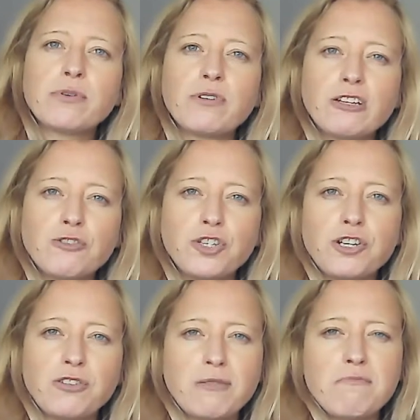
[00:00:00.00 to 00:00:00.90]
little
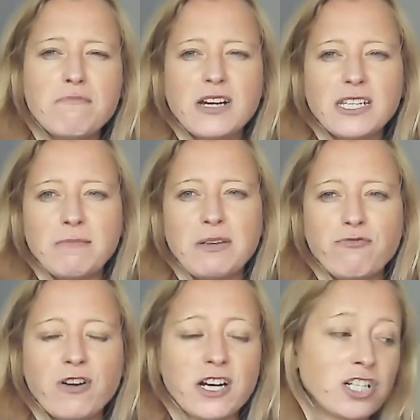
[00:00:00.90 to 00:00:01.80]
tune that mustn't be
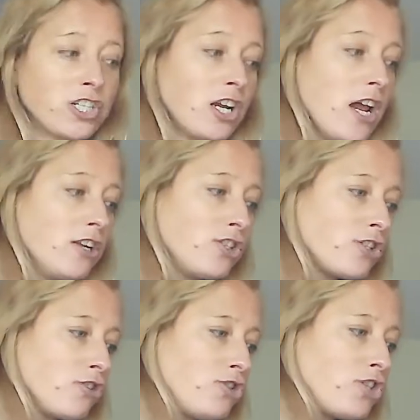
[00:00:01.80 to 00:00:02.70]
rushed.
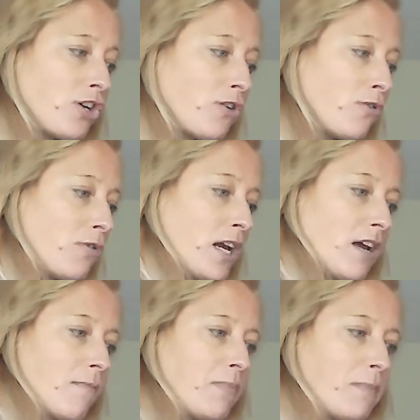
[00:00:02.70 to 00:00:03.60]
So do
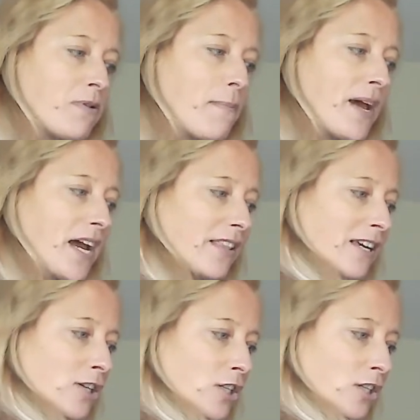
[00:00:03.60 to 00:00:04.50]
be prepared that